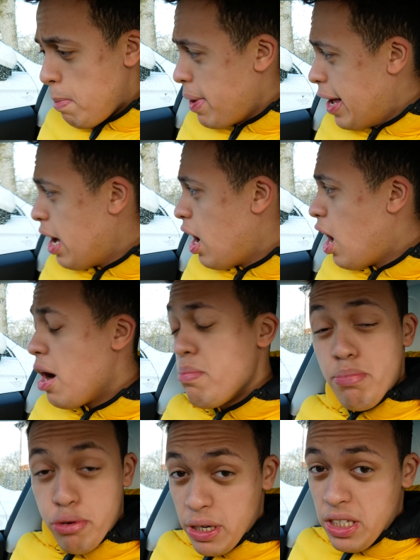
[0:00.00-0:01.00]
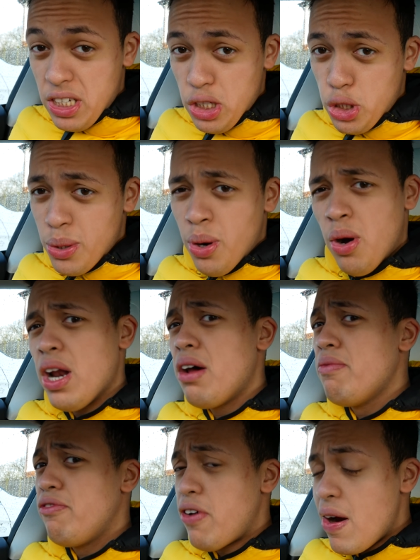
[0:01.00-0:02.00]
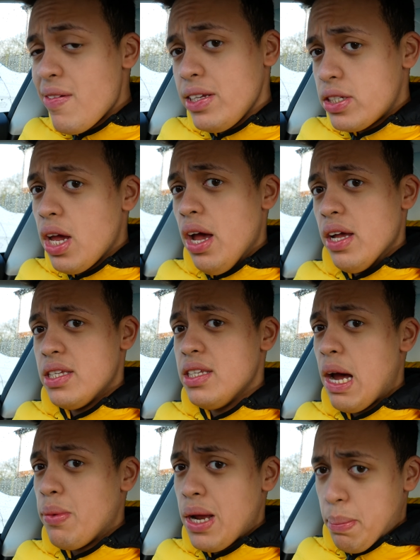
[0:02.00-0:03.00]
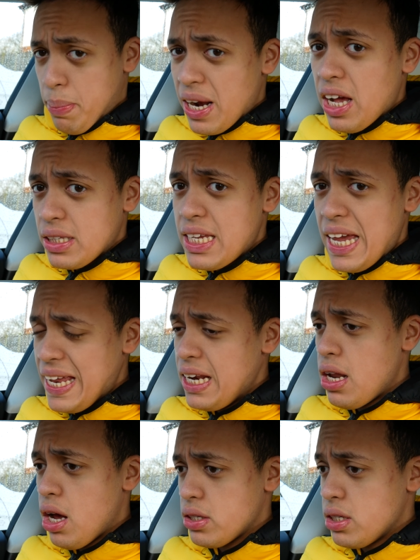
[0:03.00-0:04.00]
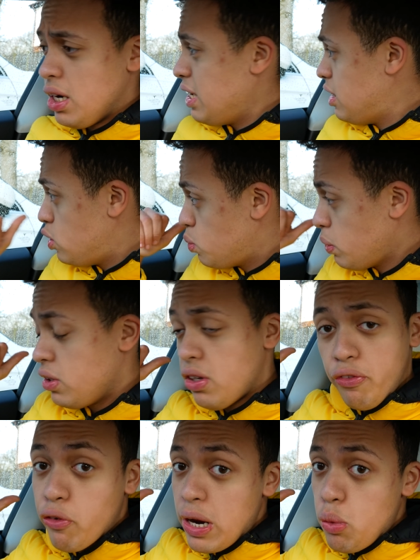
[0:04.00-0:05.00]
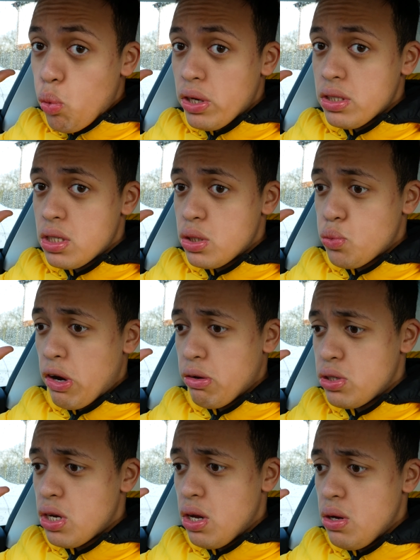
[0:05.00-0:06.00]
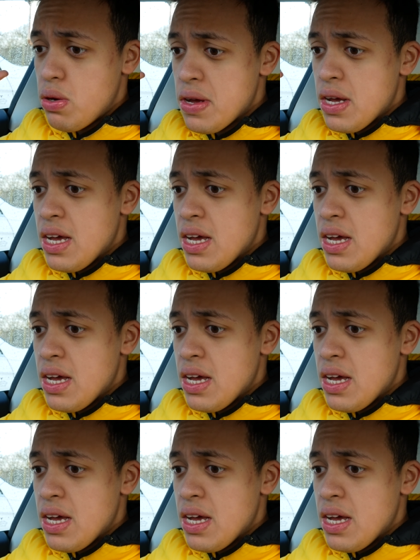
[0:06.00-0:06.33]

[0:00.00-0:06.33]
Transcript: but I'm pretty sure, and I'm very certain, that when I plugged it in last night, this is one of the free ones as well too,